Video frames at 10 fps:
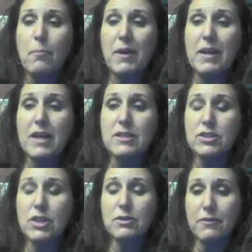but not
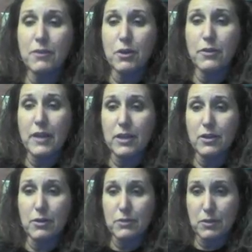so difficult that you
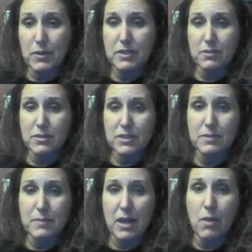don't do it. So this
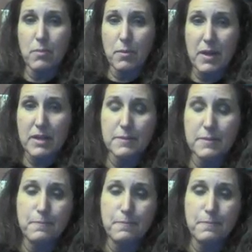is my compromise.